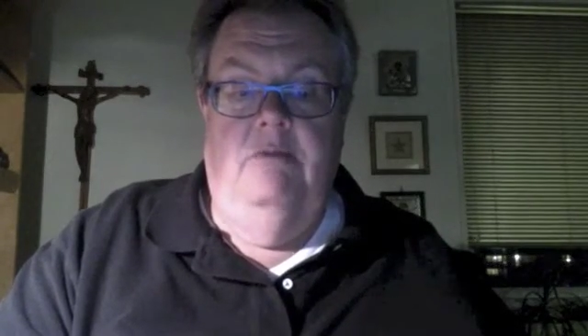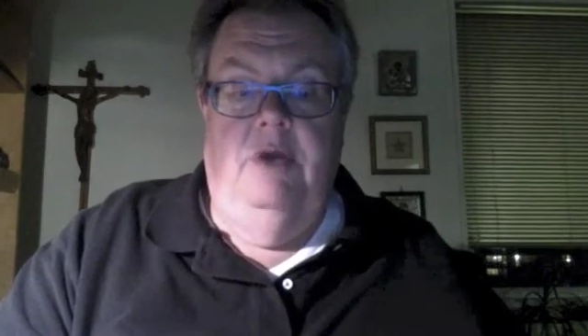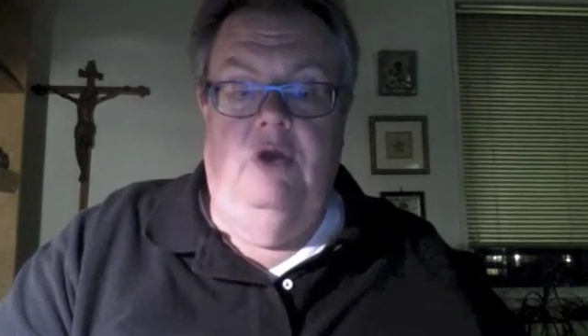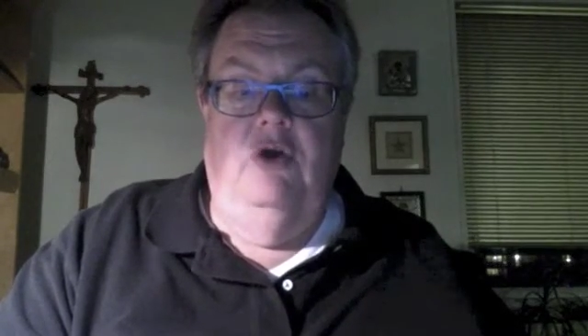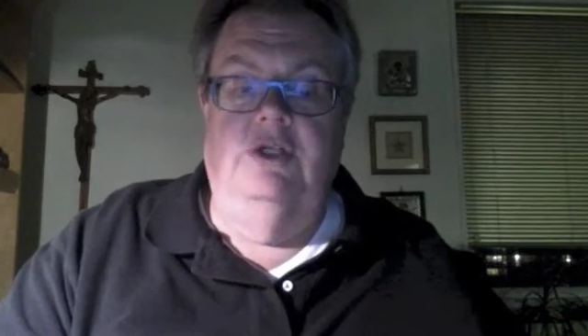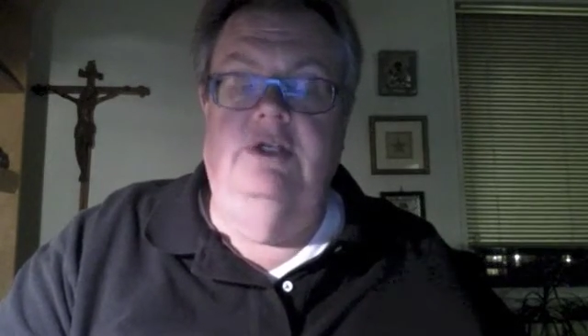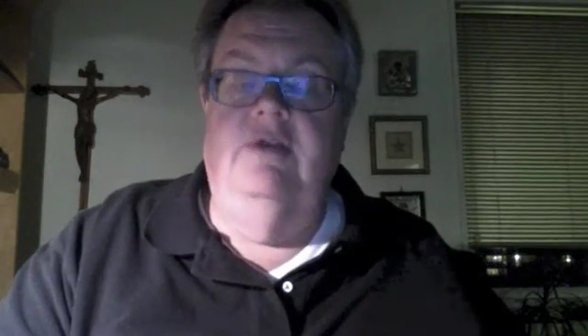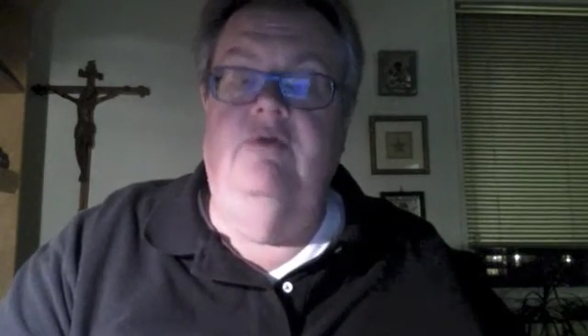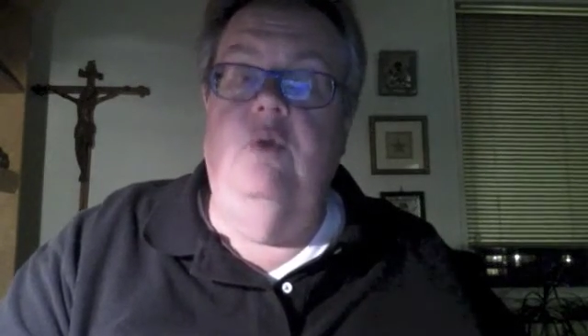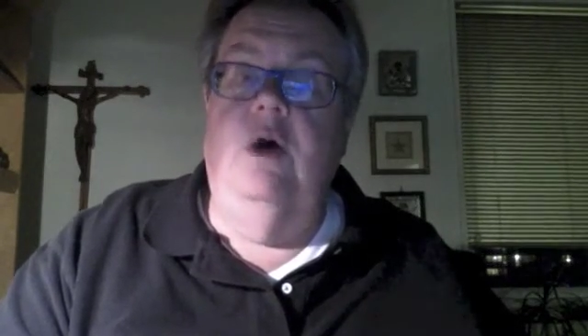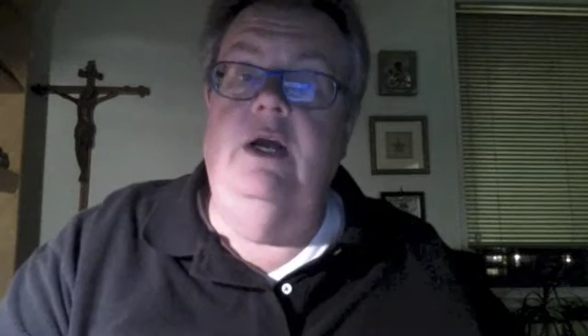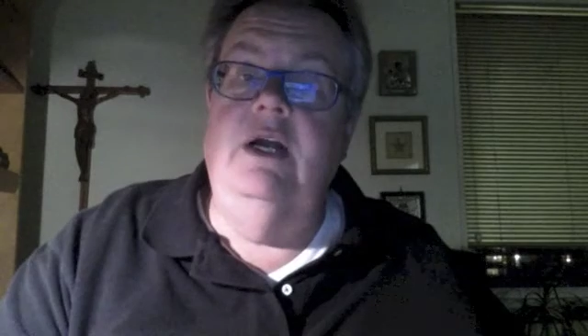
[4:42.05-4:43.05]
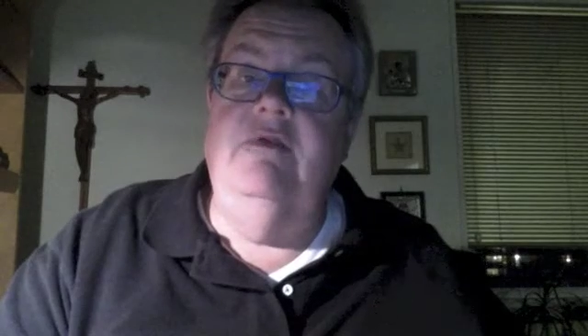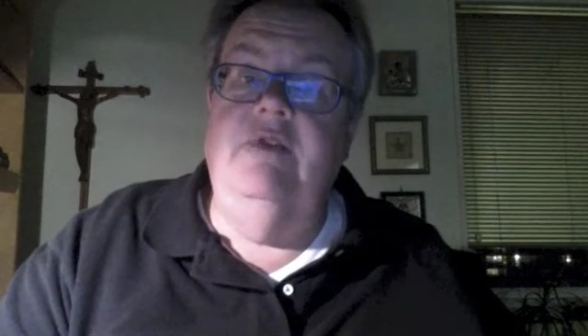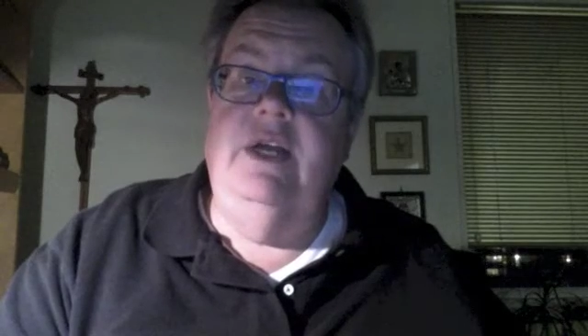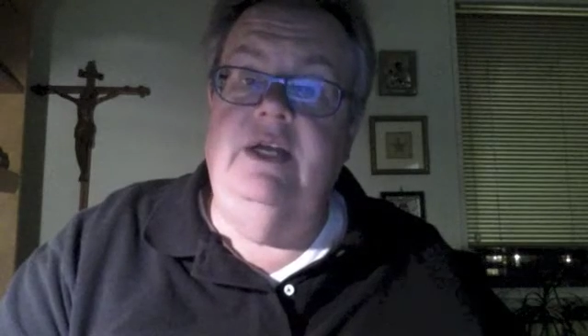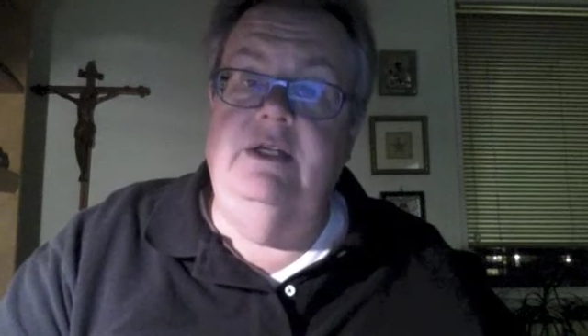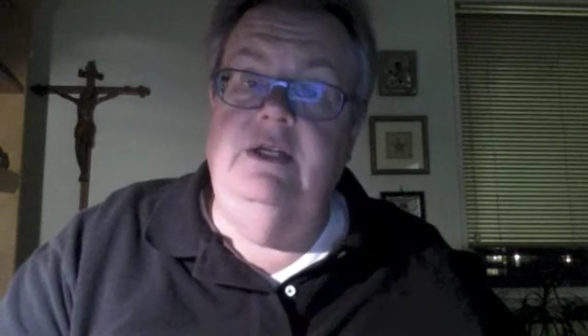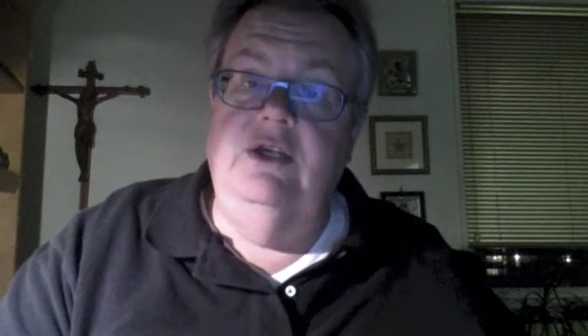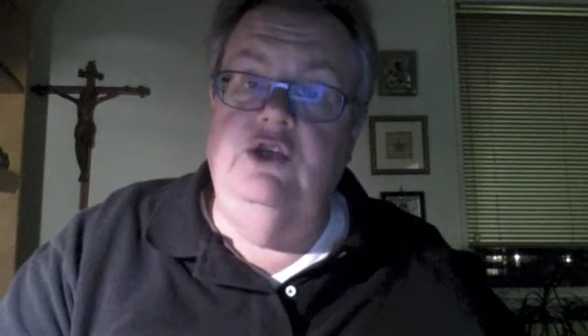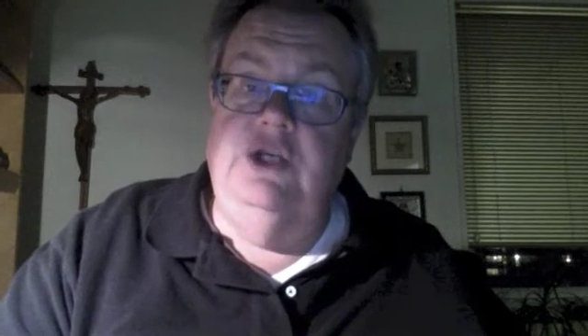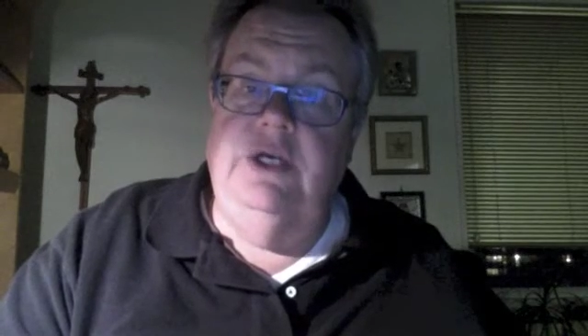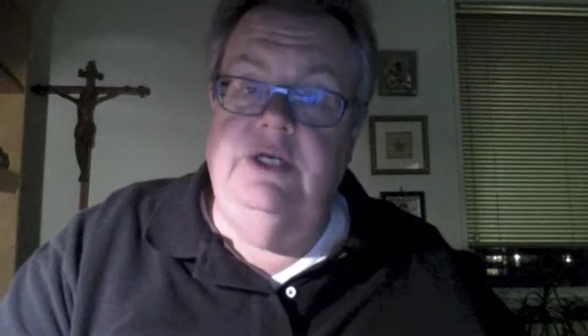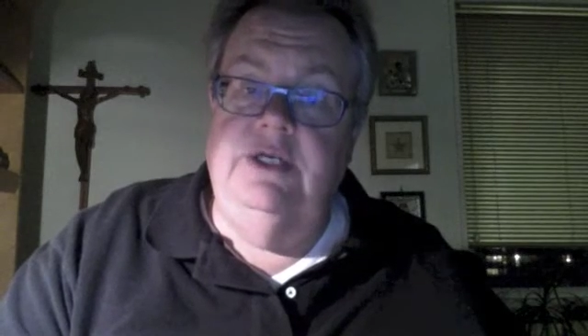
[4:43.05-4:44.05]
Because of what
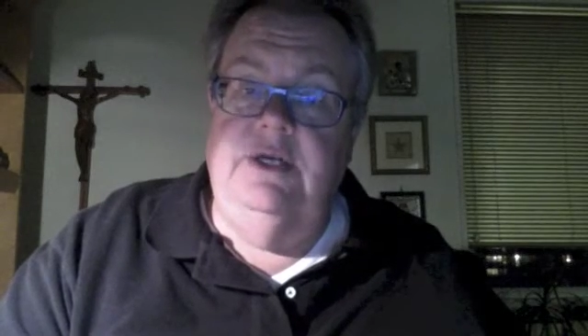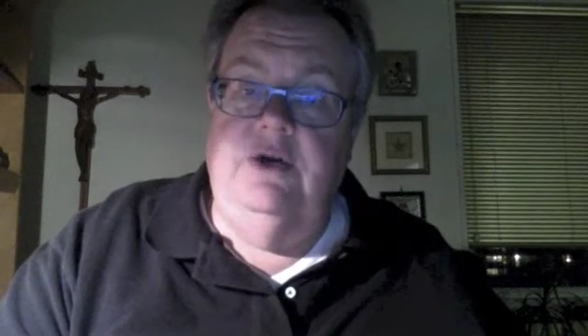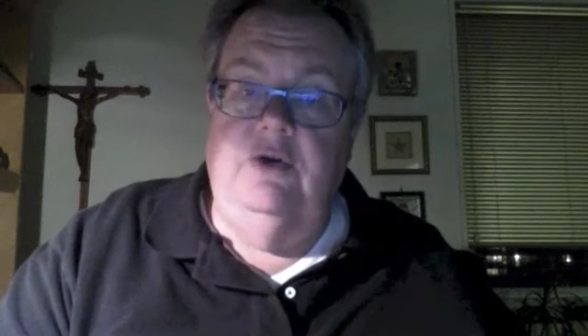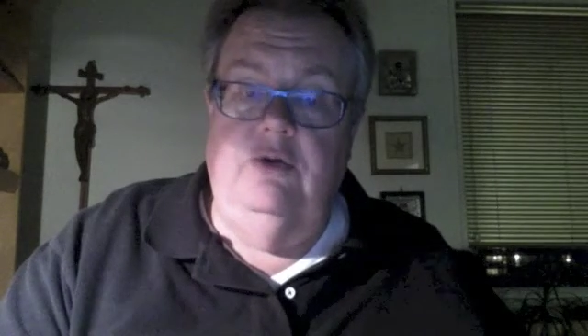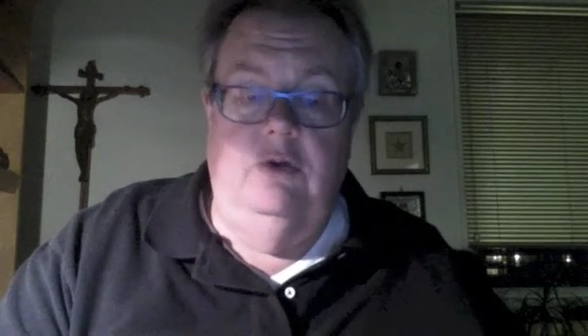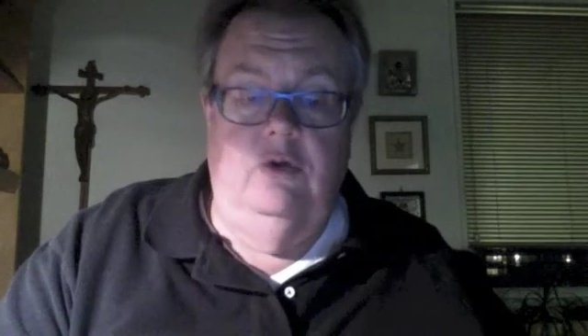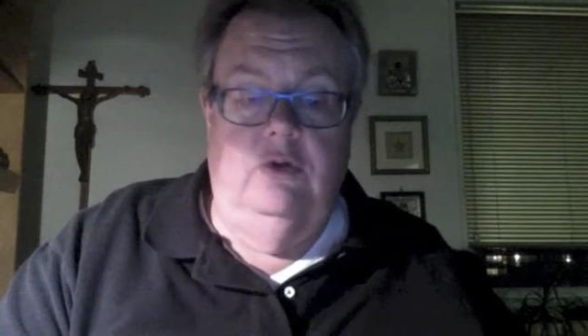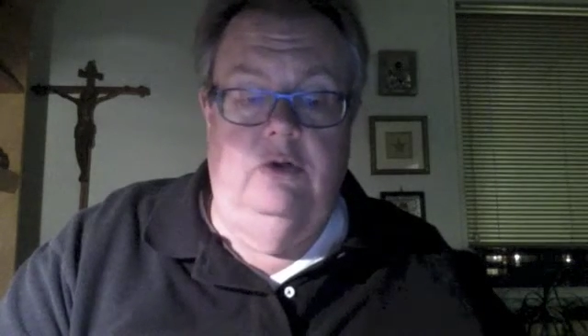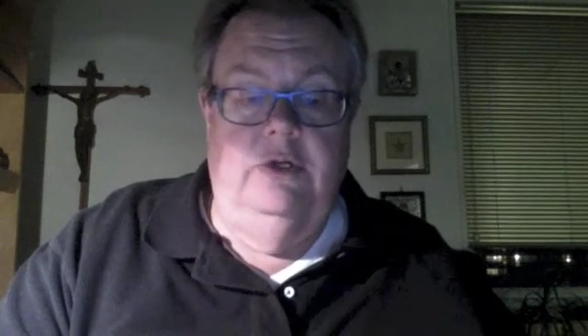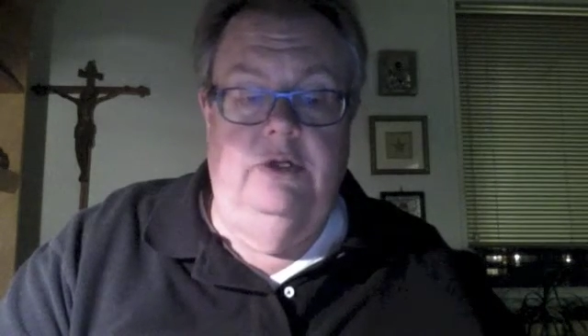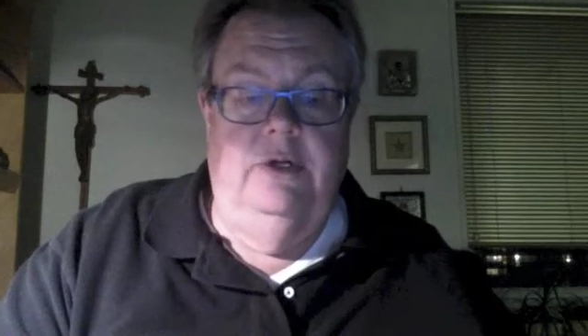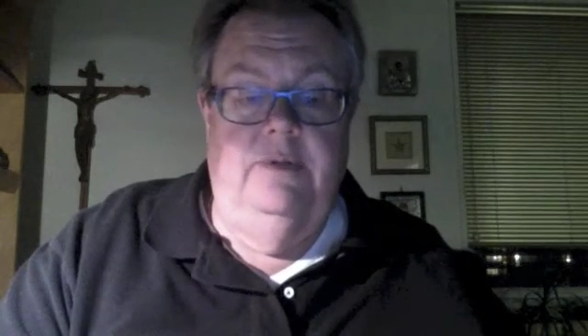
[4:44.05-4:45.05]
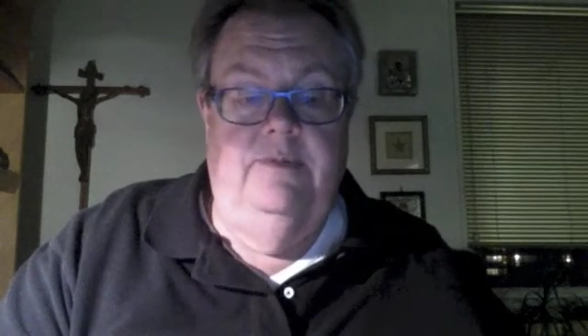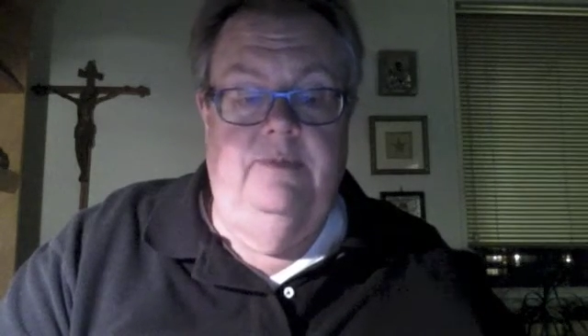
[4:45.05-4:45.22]
advantage is it, O Lord,